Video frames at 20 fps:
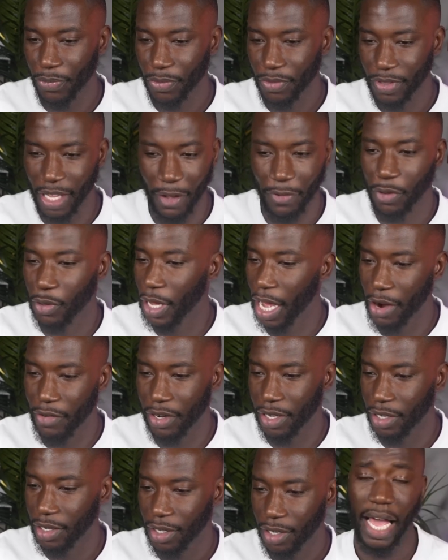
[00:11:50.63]
Therefore, Harry,
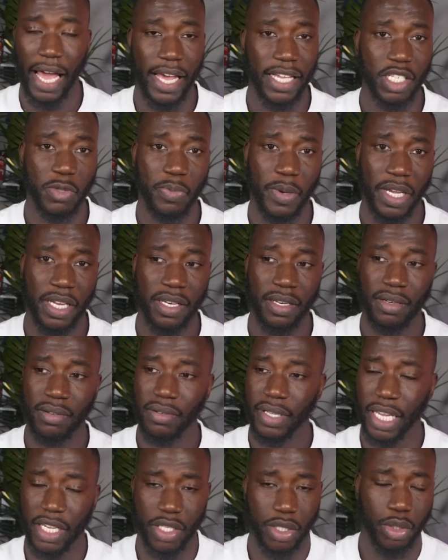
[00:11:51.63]
that has been
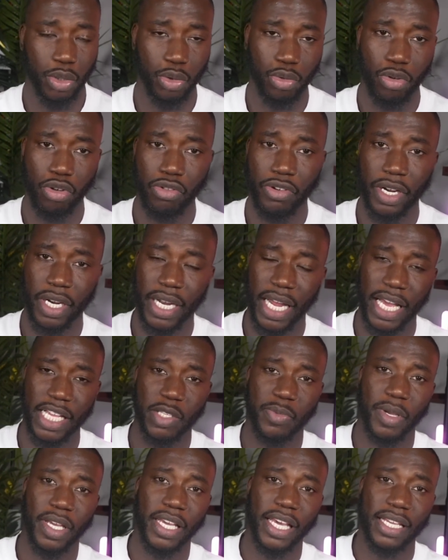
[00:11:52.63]
Guess the Drawing. That has
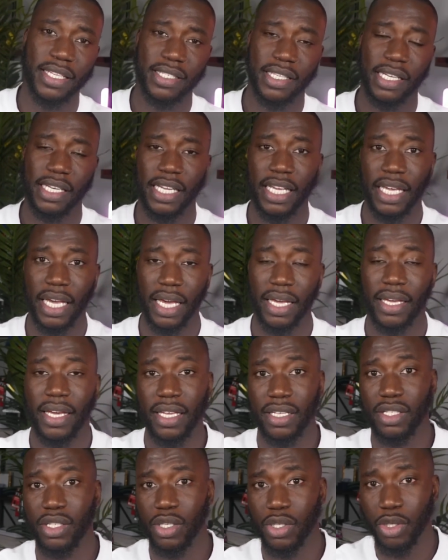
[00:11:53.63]
been Guess the Link and
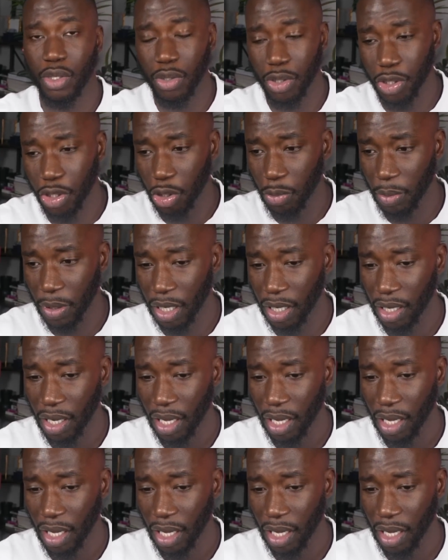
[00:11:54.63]
Guess the YouTuber. I